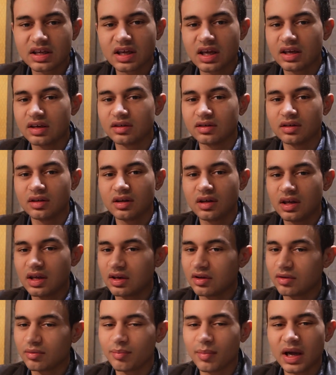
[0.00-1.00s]
and
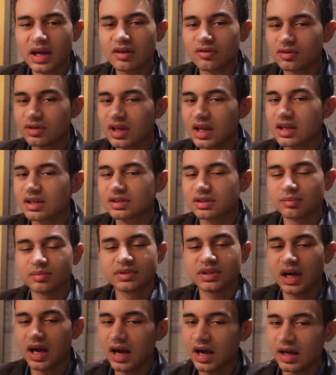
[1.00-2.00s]
it might take some
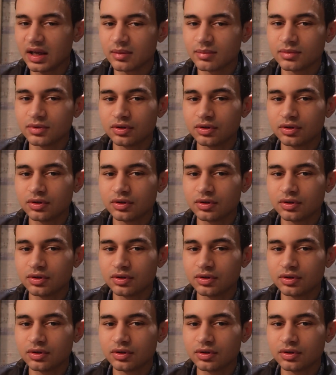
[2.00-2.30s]
time